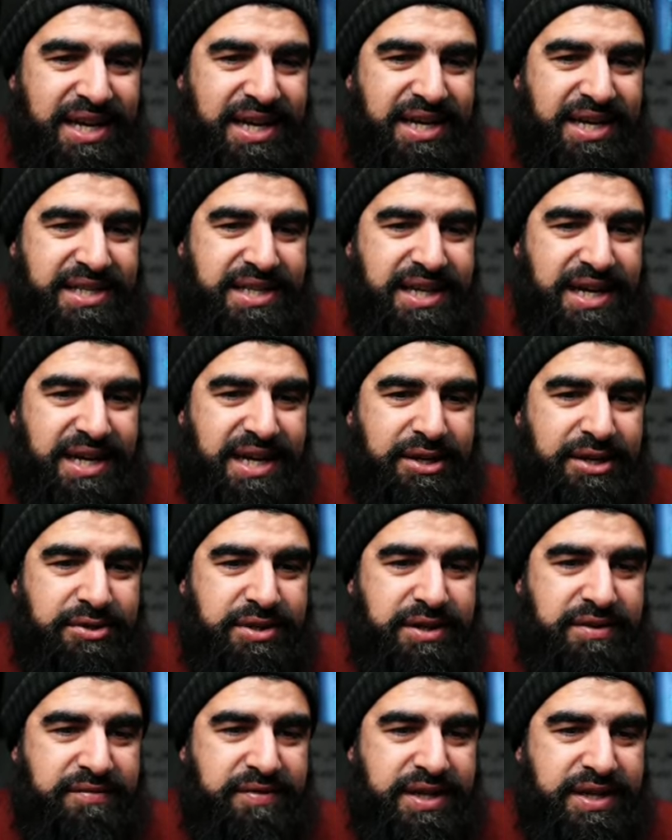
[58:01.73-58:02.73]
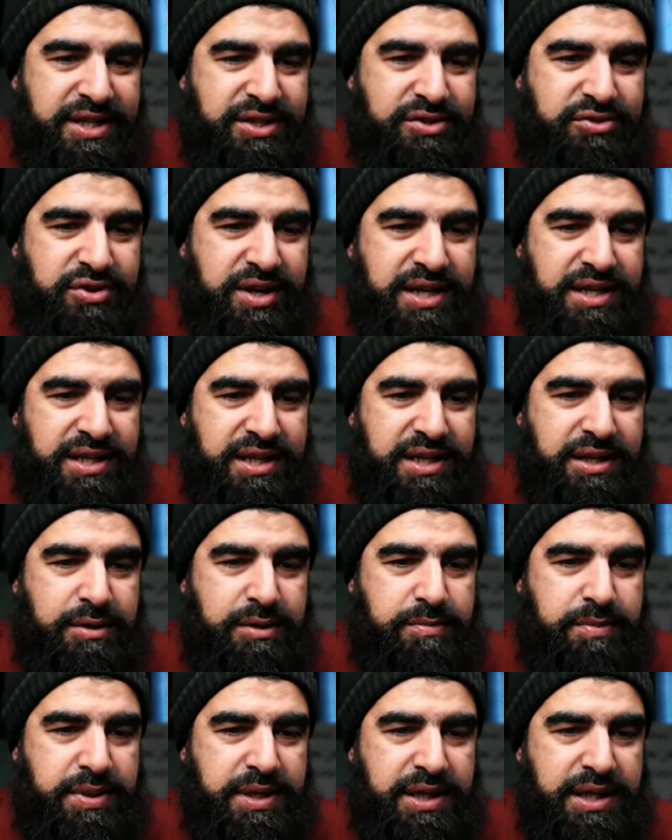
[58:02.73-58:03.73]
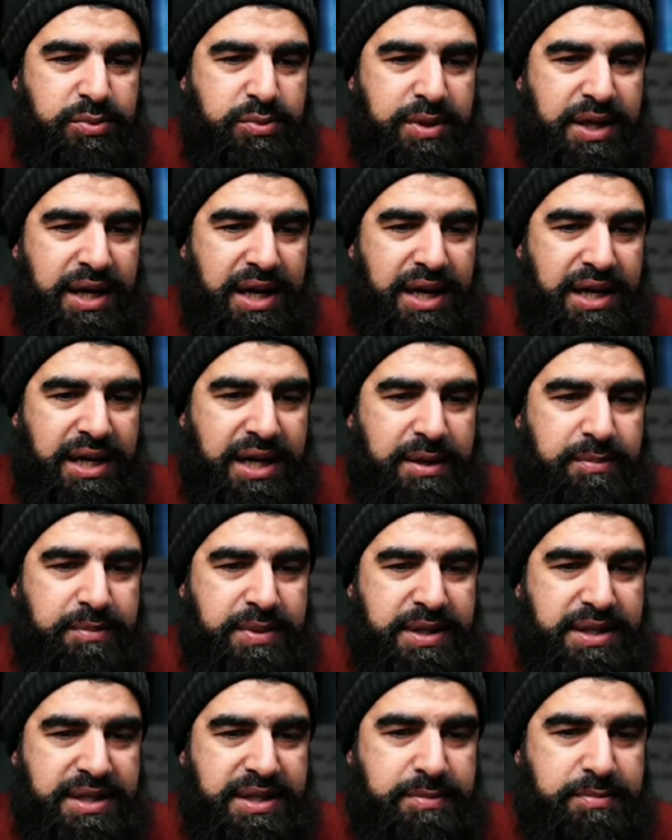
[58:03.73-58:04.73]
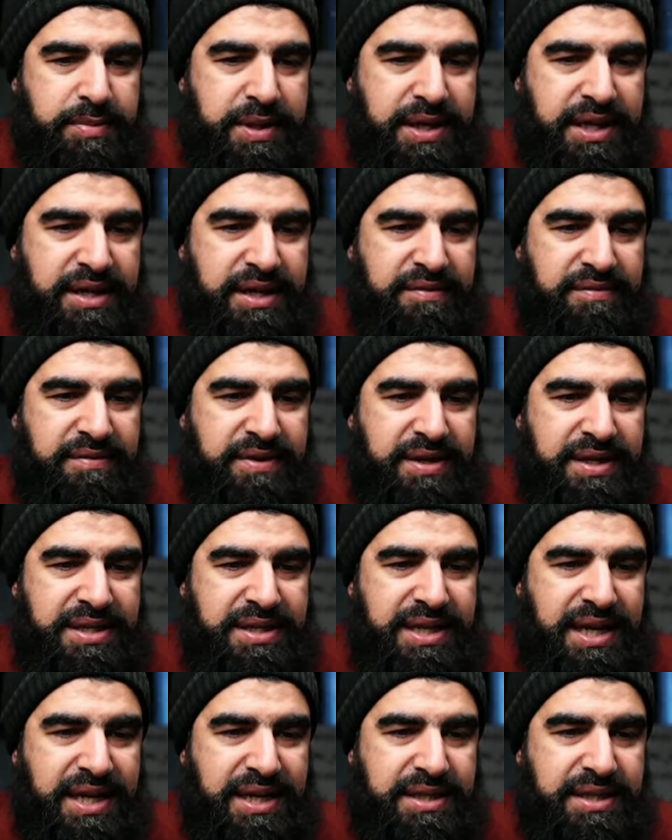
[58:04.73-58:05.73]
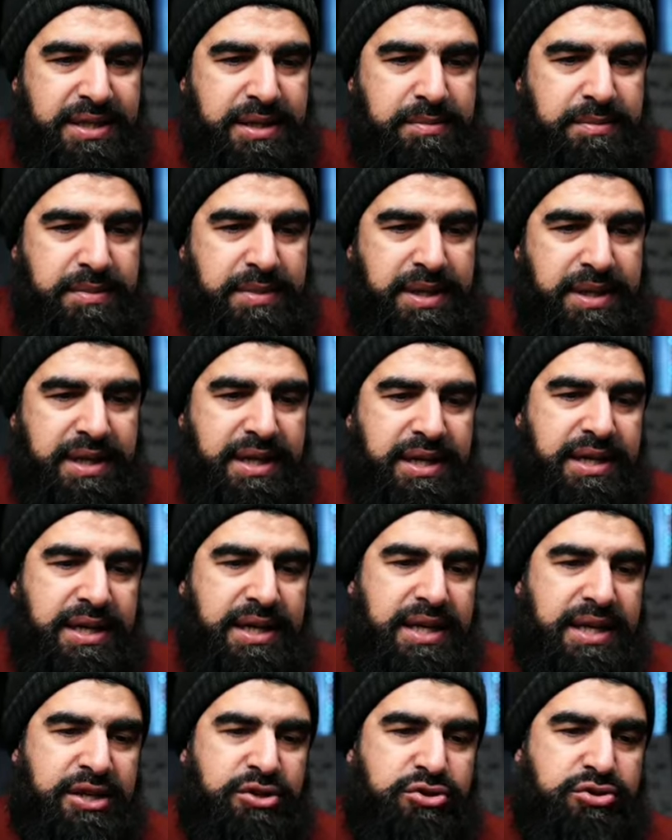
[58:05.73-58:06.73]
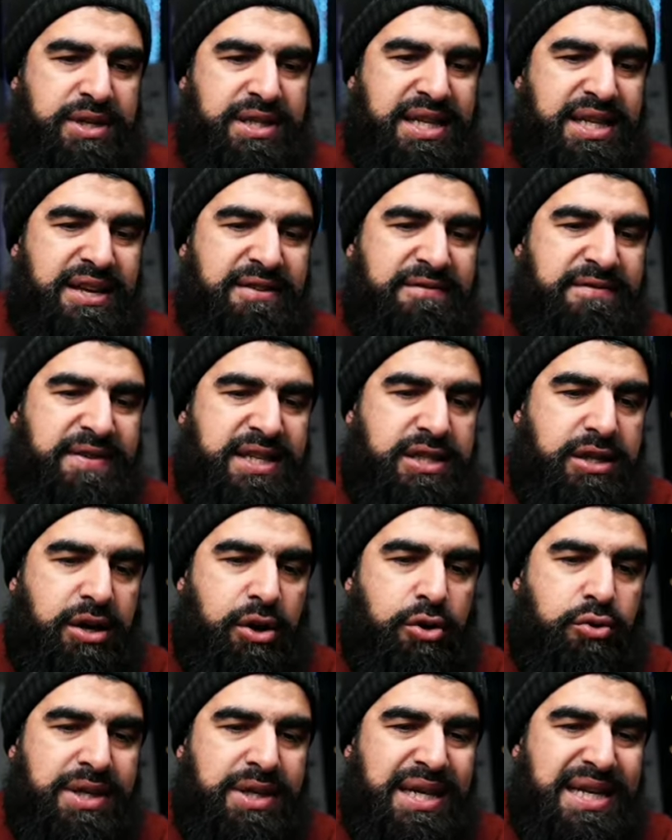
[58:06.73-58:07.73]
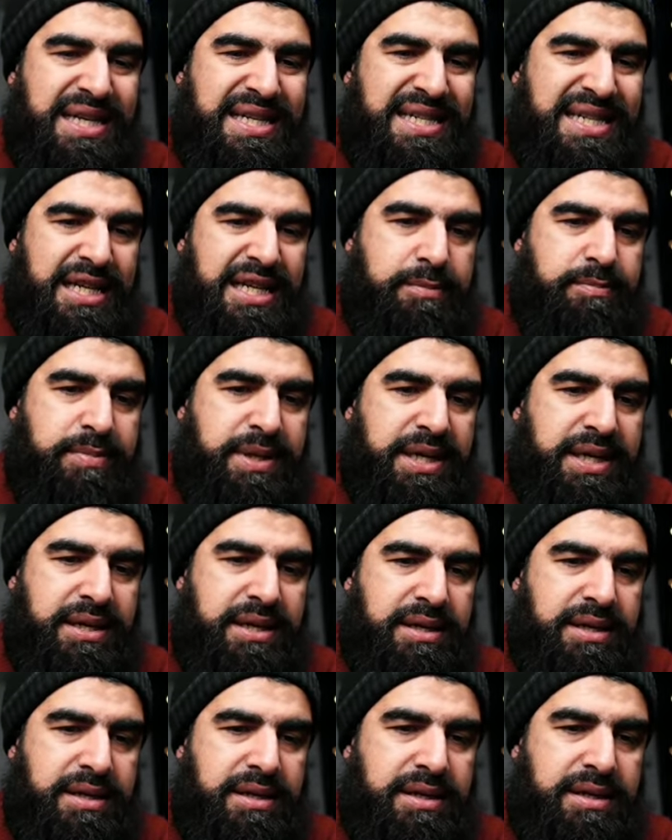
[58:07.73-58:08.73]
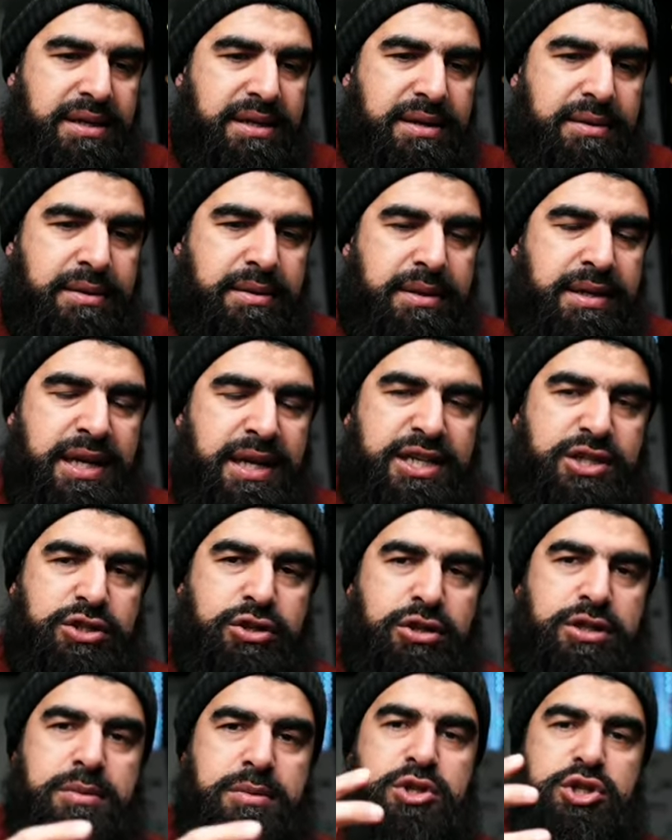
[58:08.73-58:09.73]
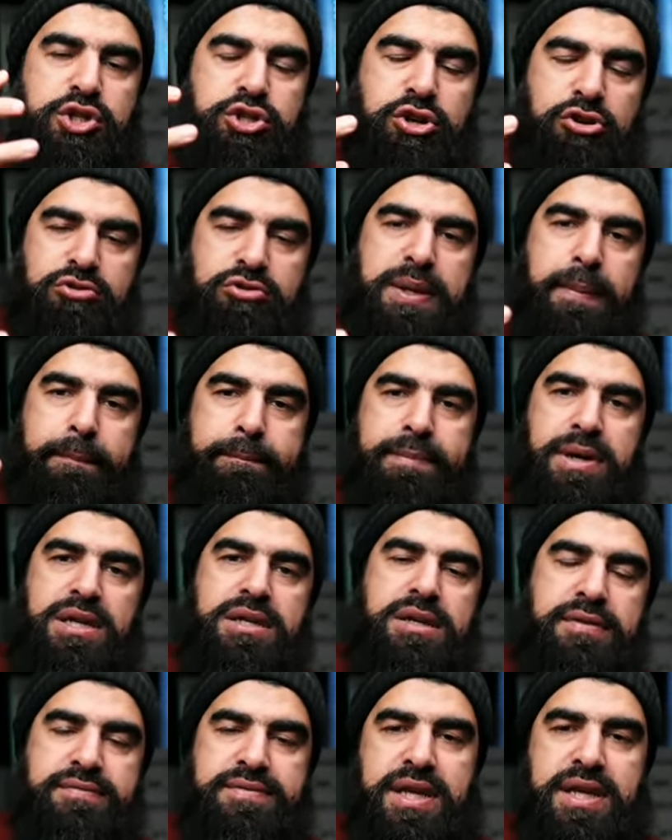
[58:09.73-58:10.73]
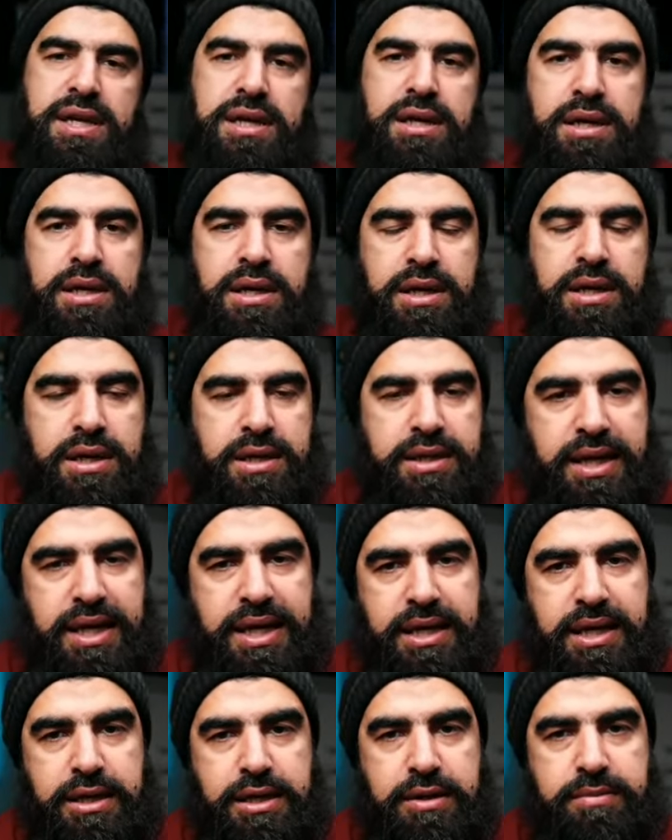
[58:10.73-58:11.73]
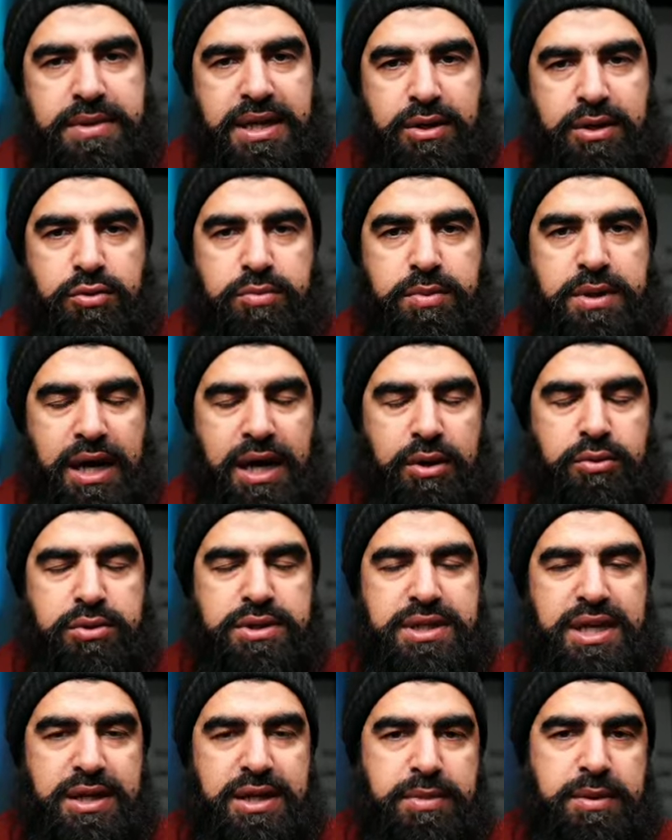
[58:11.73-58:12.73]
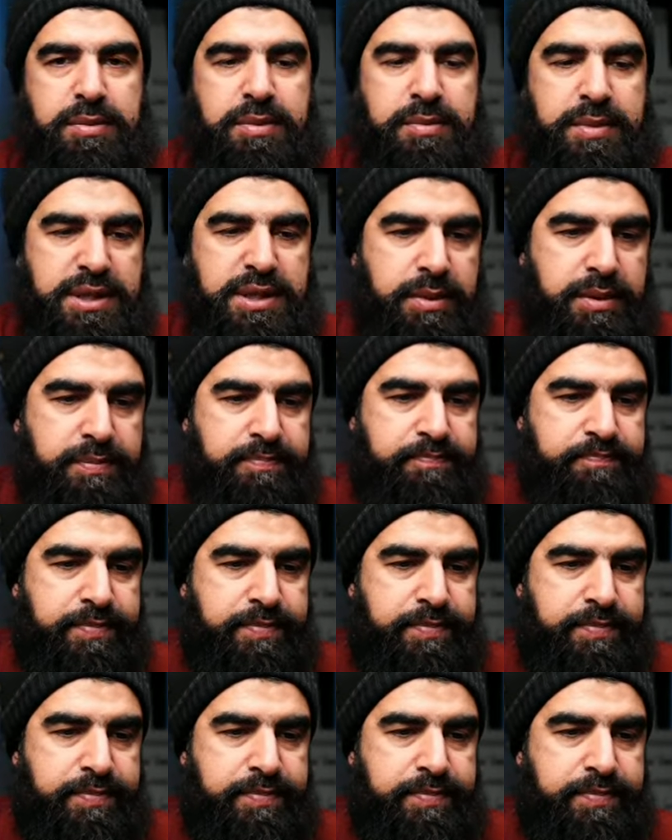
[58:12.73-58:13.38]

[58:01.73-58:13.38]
Is it allowed to invest trade in companies with halal business but give and take some interest? If it's only a little bit, like it's not the majority bulk of their, their income, then it would be, I would say, it'd be permissible.